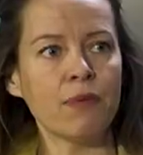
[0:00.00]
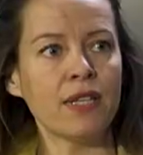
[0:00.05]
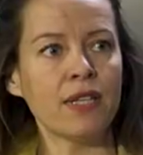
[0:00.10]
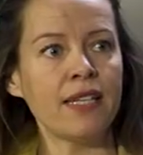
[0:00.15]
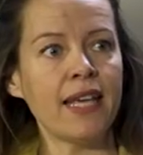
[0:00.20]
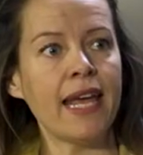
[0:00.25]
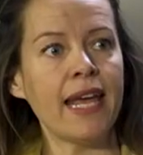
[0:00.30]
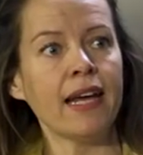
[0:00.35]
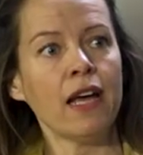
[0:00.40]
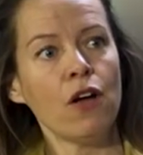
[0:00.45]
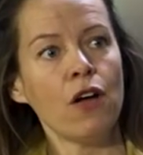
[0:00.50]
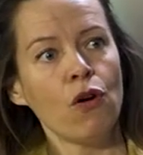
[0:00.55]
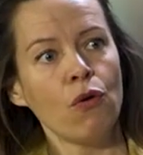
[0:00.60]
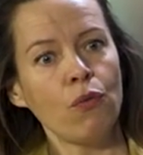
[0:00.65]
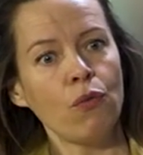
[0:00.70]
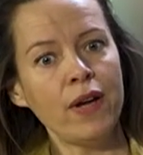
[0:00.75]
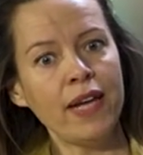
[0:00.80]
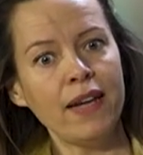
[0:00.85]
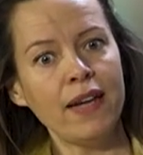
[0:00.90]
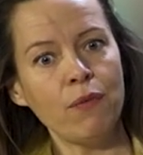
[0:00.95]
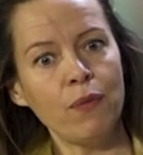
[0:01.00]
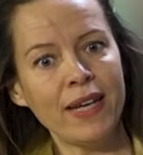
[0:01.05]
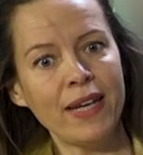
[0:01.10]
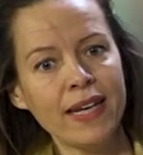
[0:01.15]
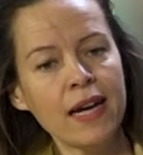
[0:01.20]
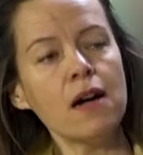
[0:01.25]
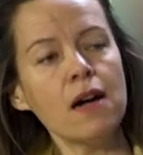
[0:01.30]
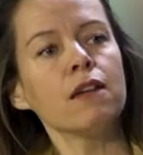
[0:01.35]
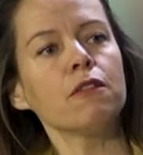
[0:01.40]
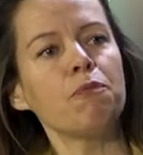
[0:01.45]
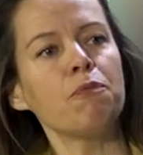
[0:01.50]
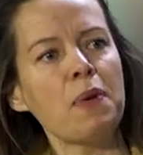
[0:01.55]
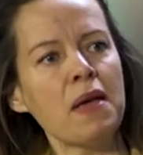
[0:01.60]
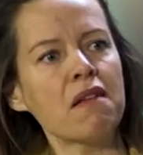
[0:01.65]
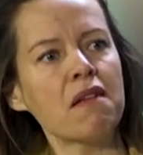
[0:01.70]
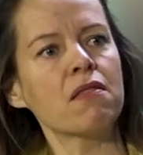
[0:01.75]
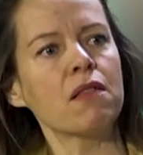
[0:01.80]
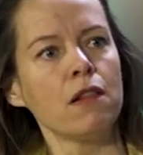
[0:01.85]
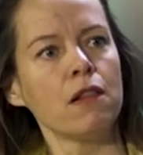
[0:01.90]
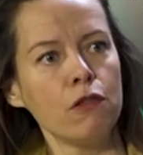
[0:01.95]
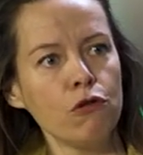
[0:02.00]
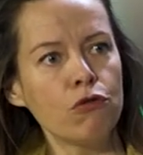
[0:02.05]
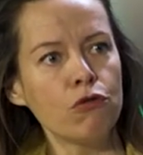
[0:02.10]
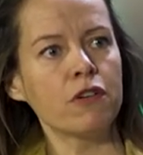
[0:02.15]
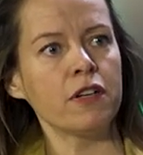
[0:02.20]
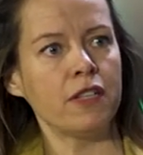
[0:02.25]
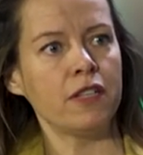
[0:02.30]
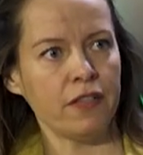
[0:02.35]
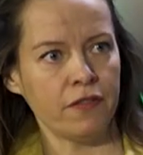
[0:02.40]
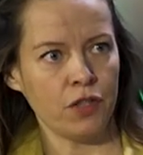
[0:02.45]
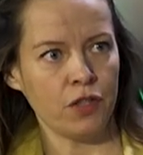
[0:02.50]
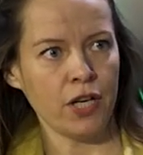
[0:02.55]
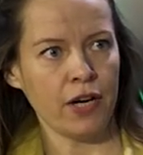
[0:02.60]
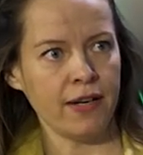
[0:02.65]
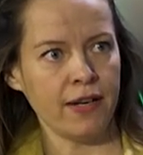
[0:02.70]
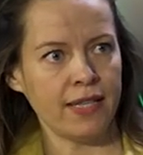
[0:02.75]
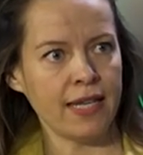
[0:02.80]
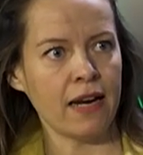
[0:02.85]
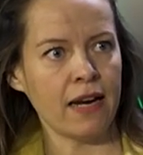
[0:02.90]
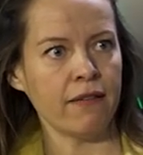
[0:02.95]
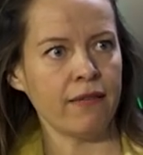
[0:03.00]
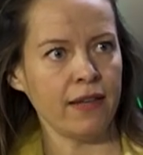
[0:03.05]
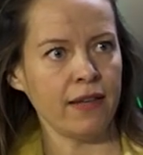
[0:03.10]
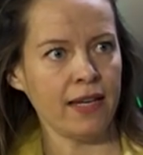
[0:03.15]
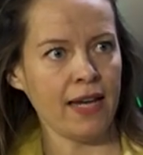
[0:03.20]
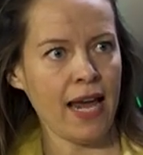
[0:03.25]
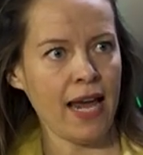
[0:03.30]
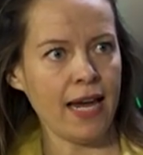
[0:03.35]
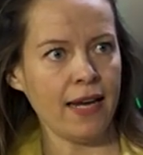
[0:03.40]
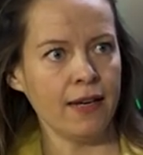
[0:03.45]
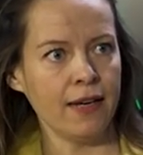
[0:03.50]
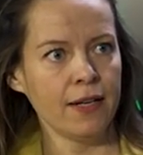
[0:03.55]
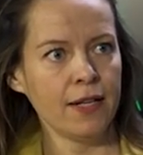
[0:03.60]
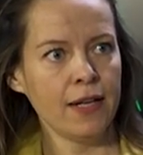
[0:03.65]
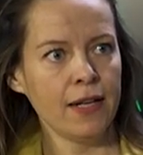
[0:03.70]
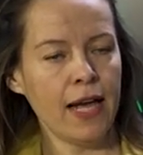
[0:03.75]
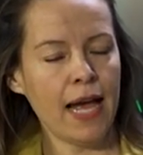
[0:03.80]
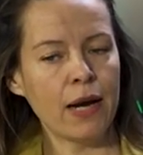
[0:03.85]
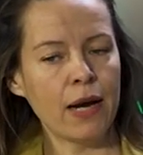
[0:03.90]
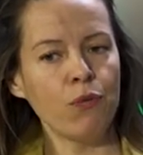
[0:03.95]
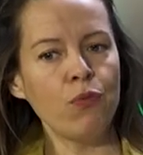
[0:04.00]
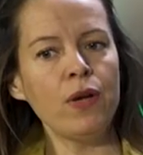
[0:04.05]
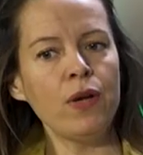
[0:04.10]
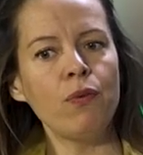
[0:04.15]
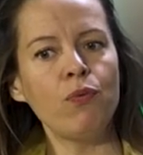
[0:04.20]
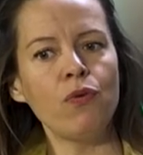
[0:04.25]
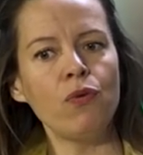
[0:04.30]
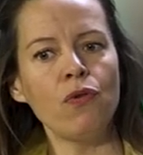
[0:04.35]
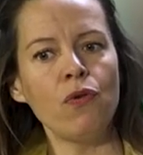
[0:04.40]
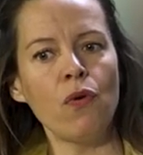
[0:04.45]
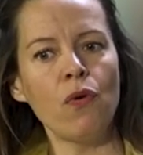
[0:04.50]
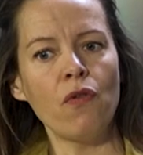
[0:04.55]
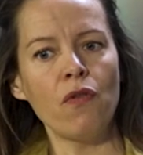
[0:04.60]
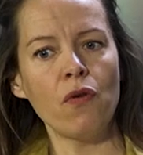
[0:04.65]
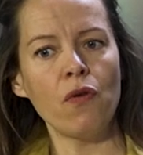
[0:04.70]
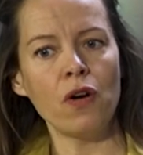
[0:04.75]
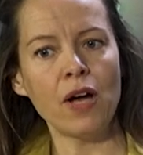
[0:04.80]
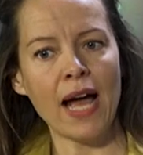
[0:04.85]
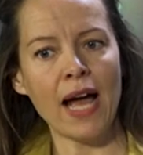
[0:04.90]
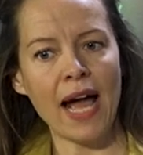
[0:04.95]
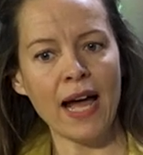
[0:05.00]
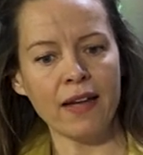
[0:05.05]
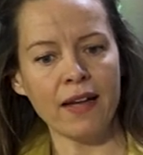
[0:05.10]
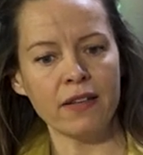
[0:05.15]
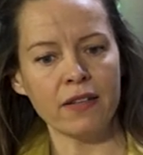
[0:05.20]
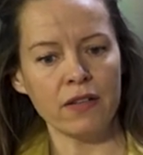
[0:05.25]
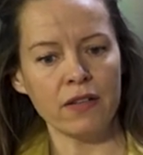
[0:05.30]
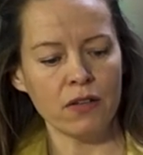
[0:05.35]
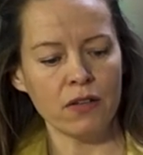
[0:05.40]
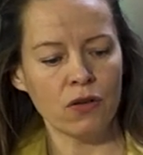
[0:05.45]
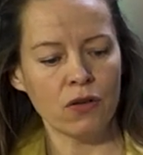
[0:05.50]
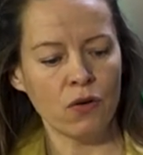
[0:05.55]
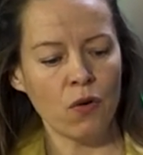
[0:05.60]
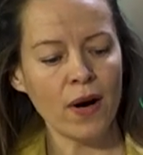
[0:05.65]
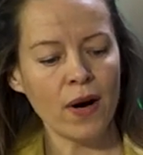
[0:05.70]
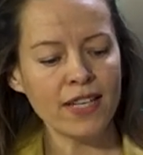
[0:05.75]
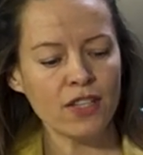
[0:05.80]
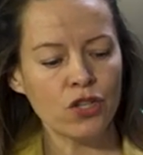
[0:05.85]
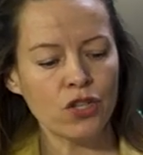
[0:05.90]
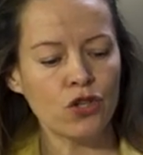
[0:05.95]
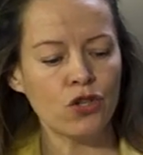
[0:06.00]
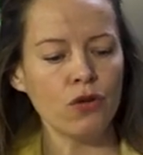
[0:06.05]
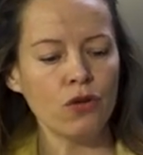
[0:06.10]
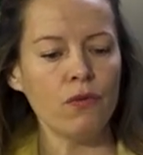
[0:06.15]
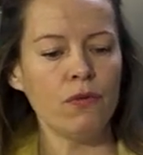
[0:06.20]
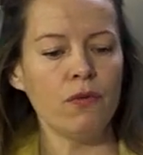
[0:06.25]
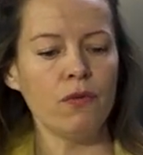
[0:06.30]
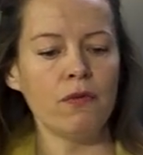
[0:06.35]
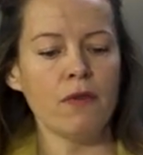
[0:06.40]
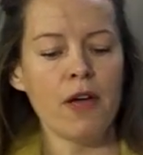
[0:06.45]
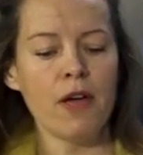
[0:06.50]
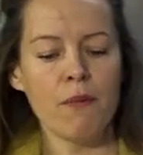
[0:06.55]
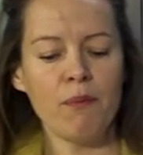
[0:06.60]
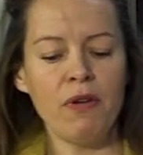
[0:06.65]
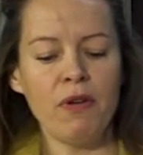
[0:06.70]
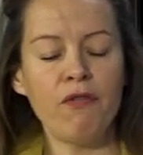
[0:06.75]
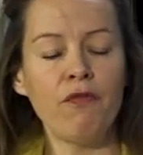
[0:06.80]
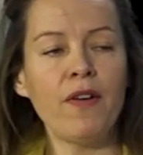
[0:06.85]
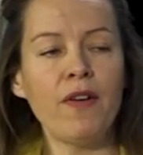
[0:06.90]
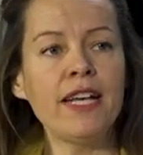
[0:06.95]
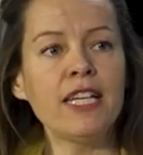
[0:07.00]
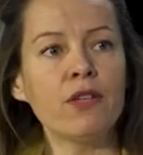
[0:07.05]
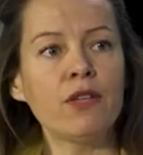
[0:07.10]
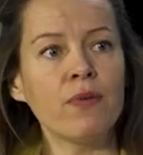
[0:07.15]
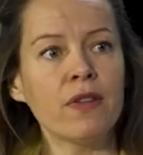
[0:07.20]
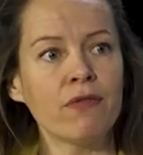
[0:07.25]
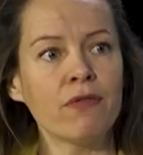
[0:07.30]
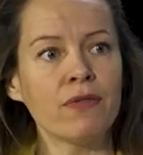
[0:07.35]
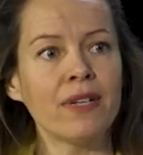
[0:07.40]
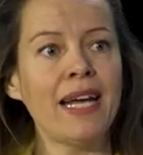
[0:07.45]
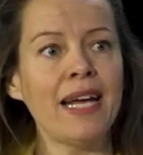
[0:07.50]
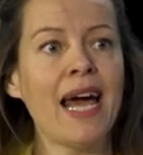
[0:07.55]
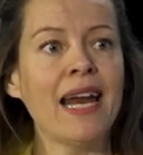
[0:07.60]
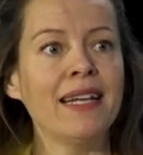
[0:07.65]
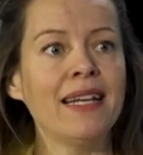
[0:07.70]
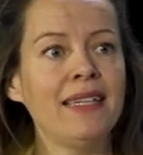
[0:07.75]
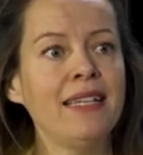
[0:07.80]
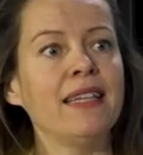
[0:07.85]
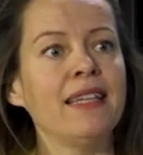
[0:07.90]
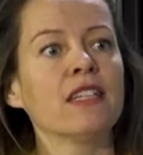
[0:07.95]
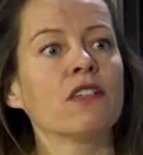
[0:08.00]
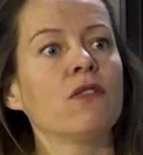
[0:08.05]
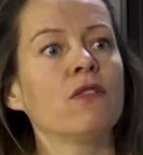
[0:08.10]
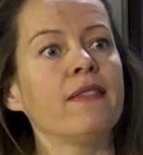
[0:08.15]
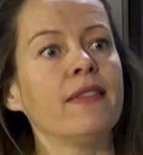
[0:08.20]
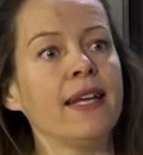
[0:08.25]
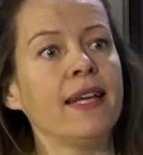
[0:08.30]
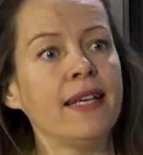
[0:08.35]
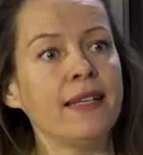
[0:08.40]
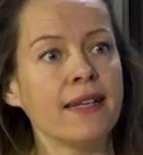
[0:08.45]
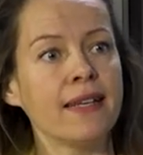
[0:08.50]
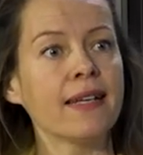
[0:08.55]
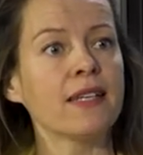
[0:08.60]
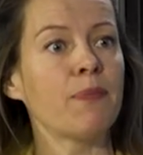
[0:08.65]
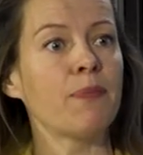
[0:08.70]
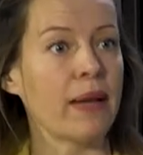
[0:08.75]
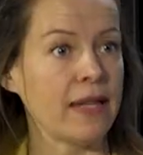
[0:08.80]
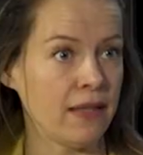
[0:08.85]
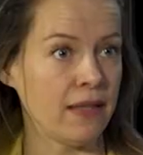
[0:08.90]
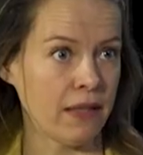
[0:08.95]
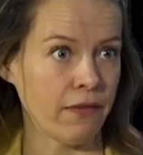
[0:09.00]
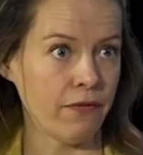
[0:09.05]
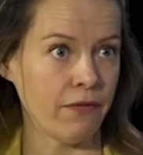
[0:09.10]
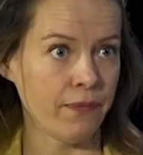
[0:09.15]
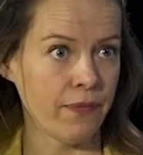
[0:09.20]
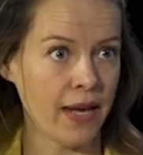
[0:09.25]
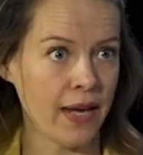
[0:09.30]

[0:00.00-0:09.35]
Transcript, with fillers: was saying, we, we can't pick the lucrative cherries out of the cake, and we will uh, quite soon be faced with a reality that's, that is expensive.